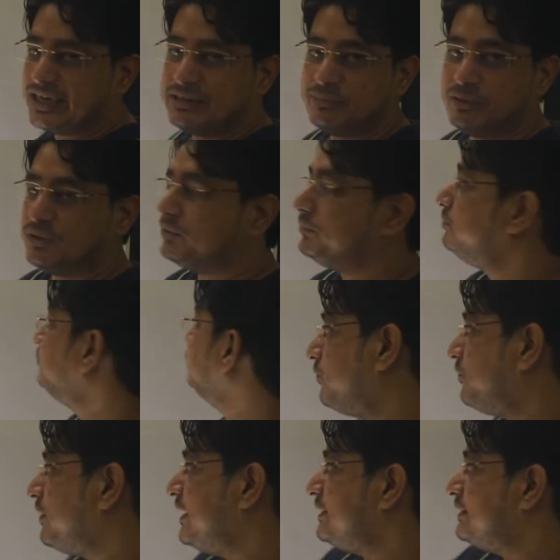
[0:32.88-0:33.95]
guidebook.
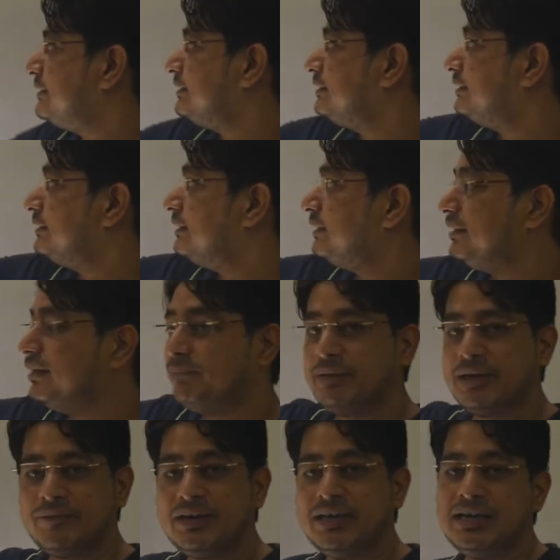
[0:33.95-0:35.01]
So friends,
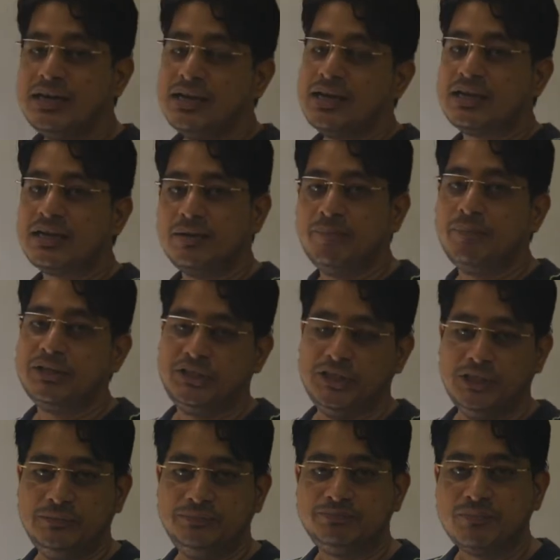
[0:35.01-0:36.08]
number 1,
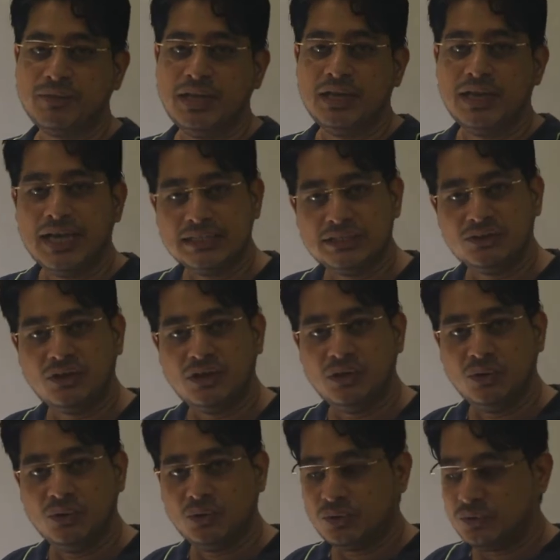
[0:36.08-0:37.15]
combustion. As you all
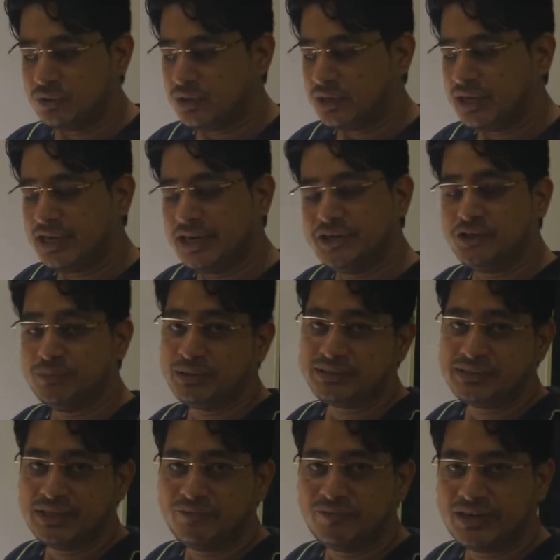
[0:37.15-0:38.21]
know and you
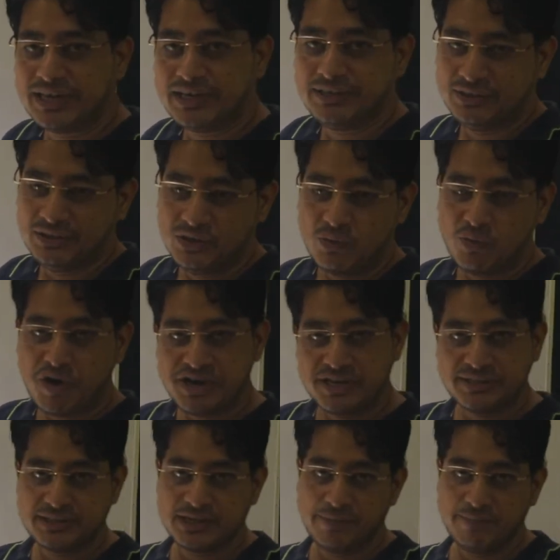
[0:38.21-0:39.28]
must have read, what is